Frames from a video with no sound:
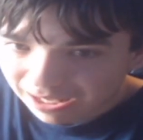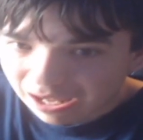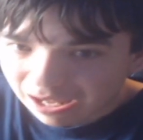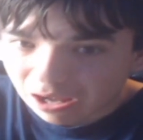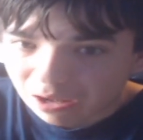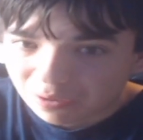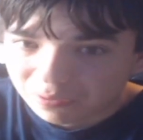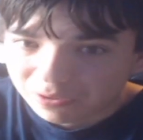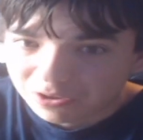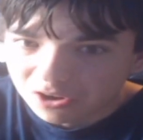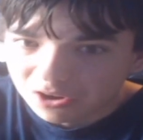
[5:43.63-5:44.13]

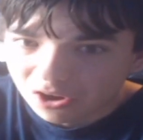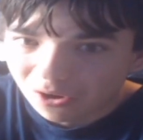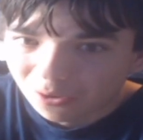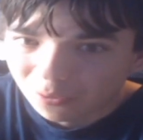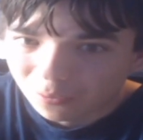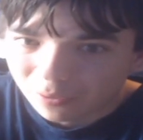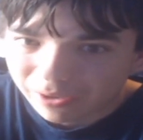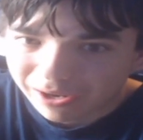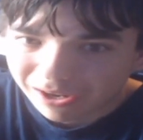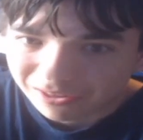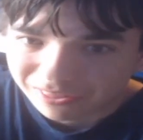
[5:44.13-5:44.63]
out of
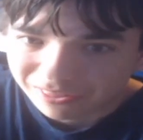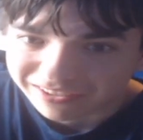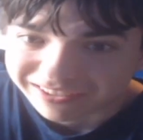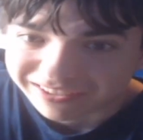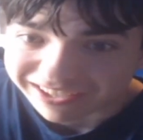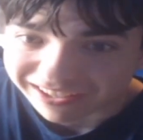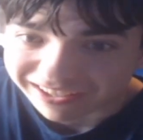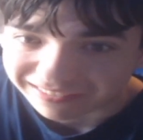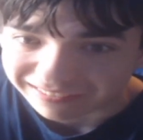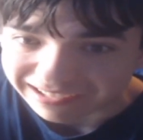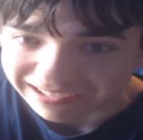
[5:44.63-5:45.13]
nowhere, the
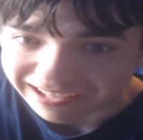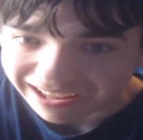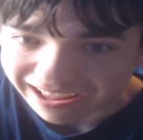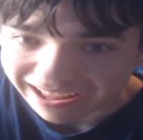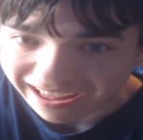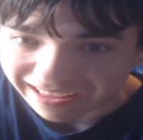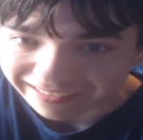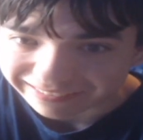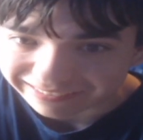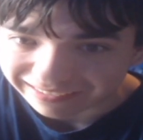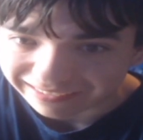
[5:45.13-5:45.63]
Disney
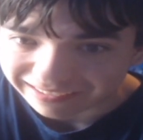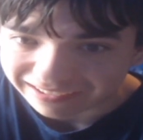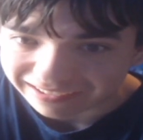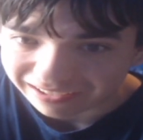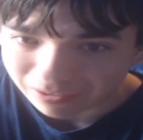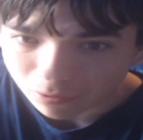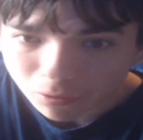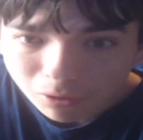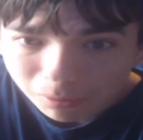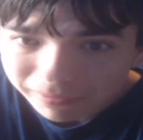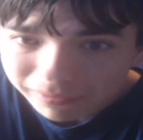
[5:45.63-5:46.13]
ass
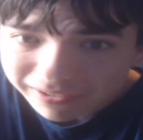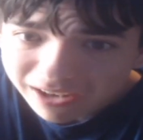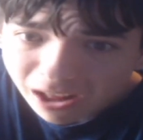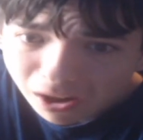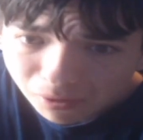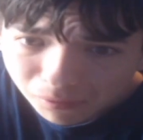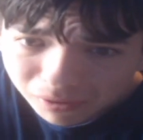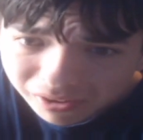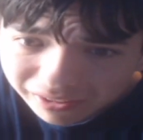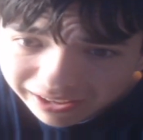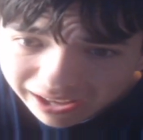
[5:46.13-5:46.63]
ending. Well, I mean,
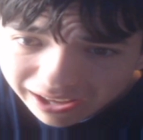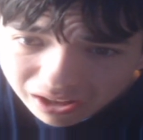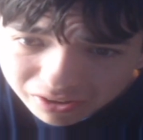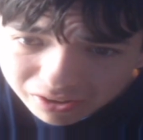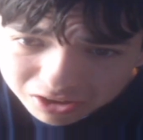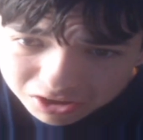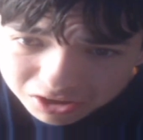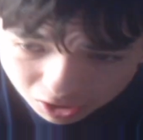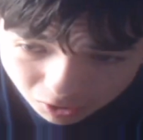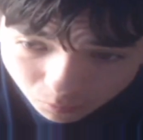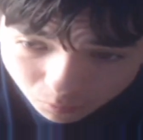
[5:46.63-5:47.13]
not really out
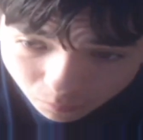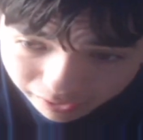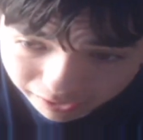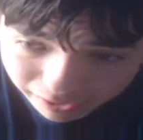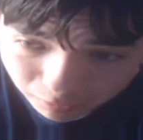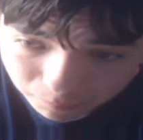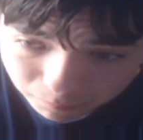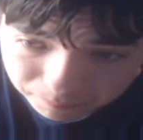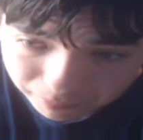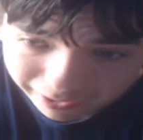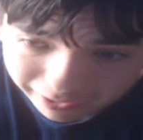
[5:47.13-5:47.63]
of
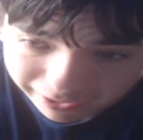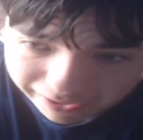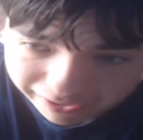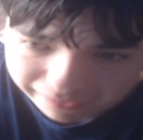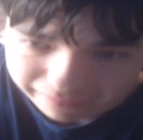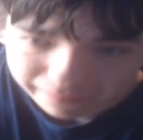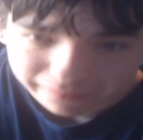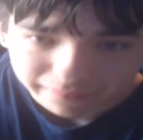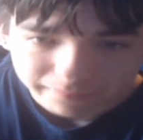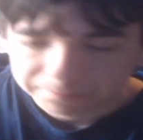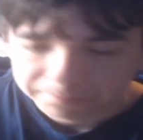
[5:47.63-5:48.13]
nowhere,
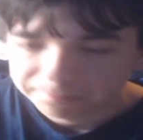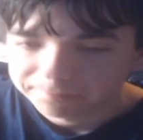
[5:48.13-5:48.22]
but